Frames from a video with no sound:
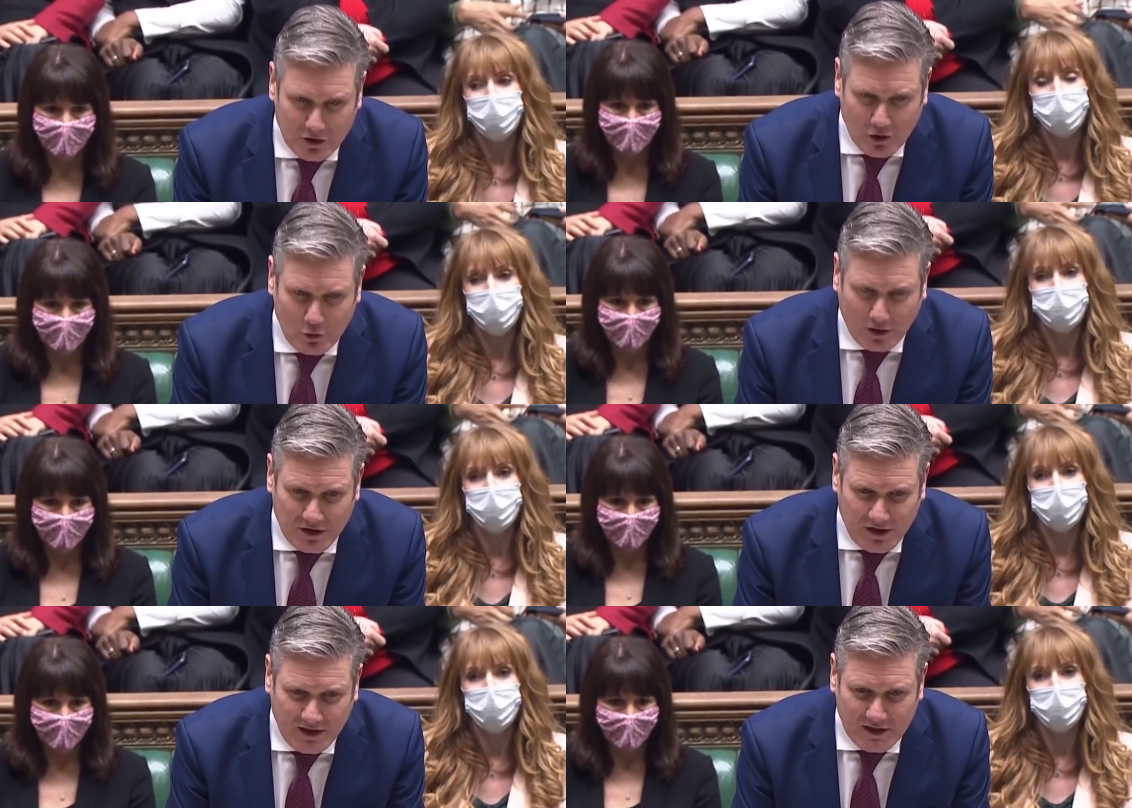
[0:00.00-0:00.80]
Speaker 1: to do the
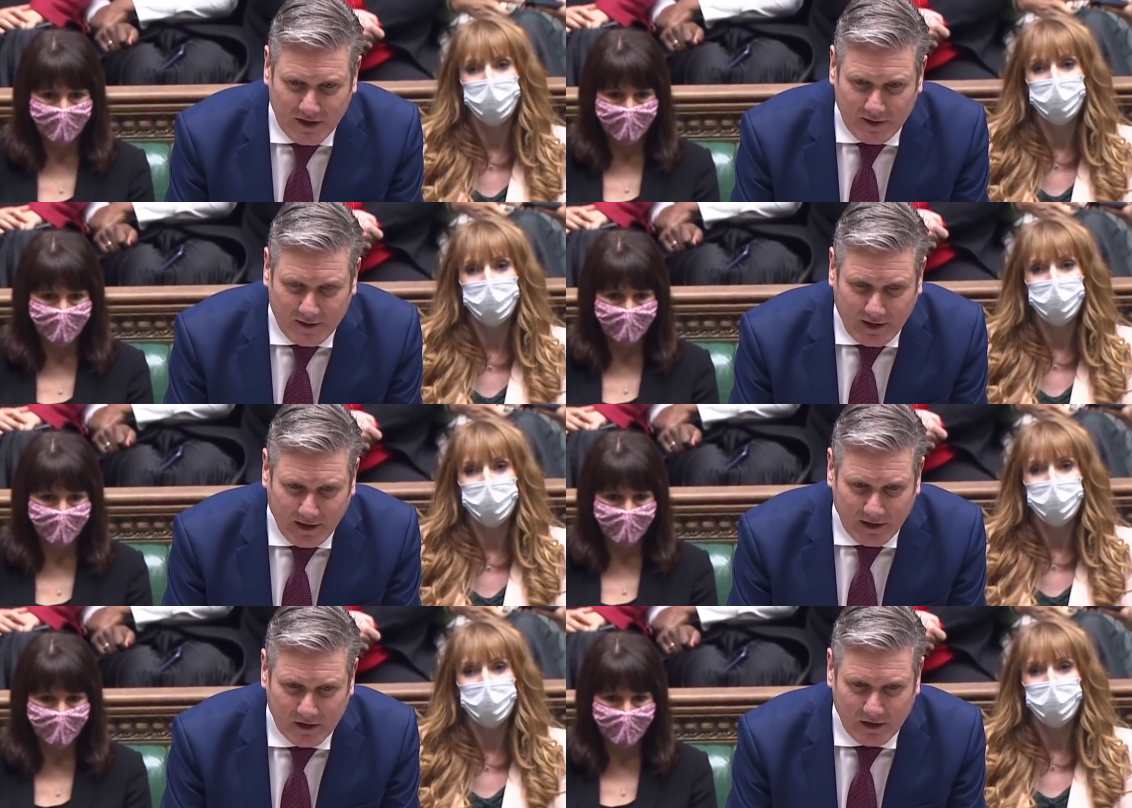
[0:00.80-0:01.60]
decent
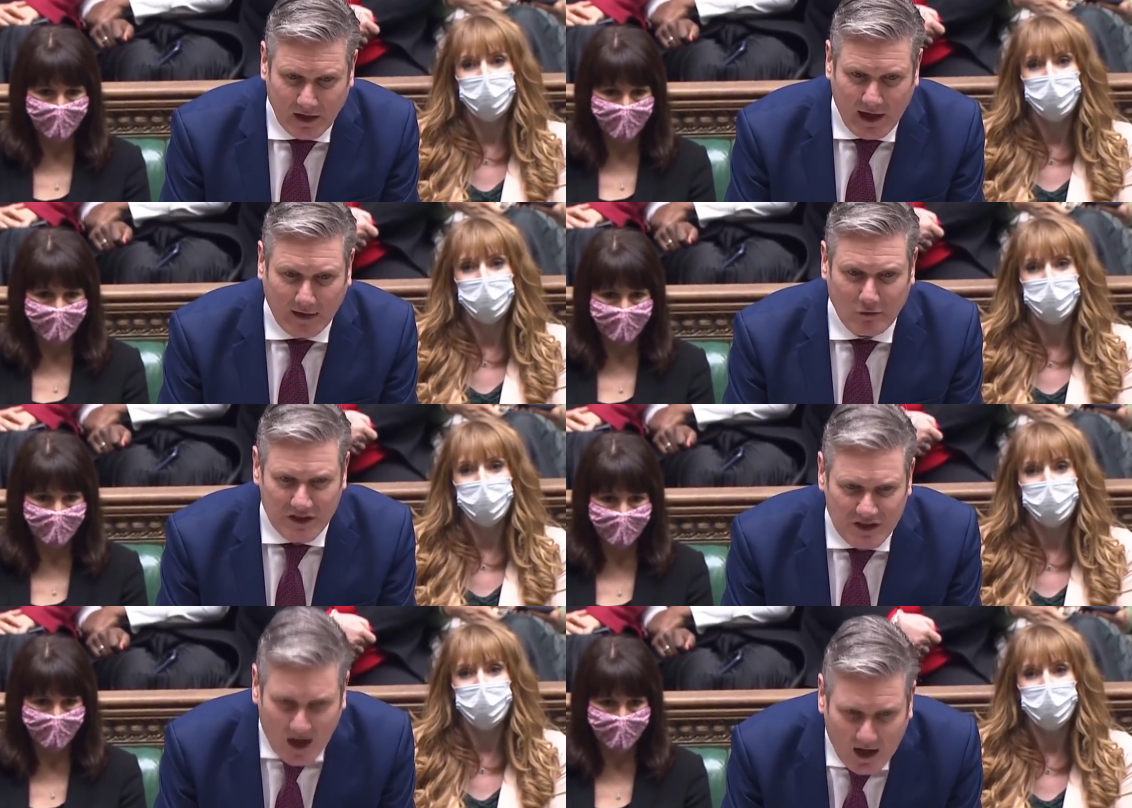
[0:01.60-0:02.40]
thing and
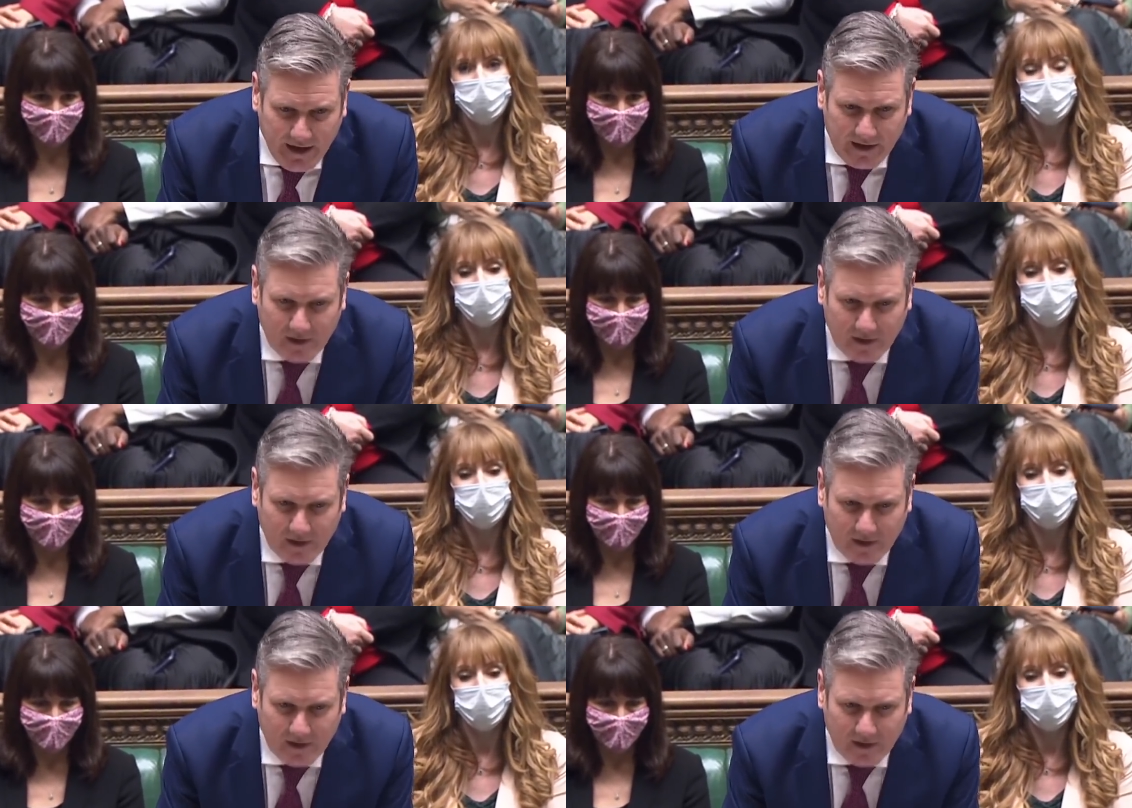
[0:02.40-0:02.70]
resign?